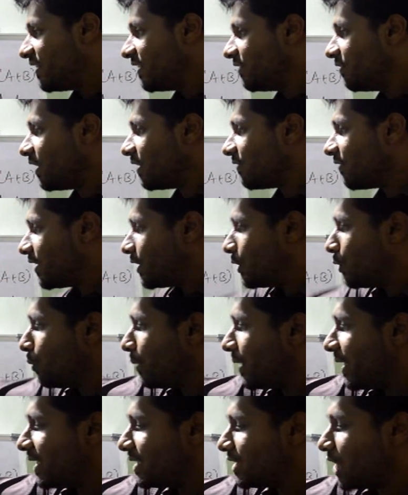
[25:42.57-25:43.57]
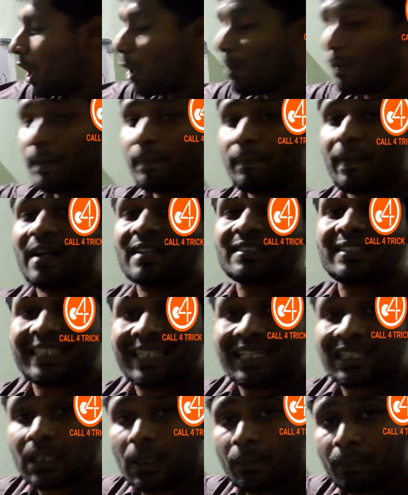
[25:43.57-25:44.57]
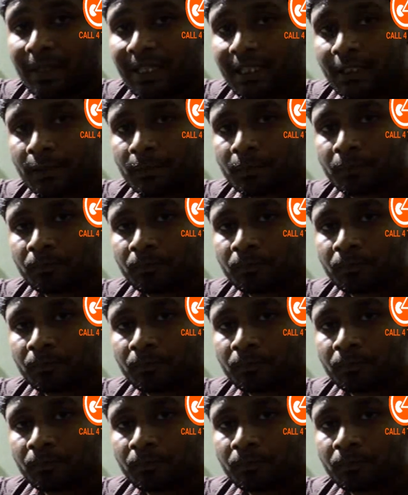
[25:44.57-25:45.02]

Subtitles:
work for 2 days, how many parts they can complete?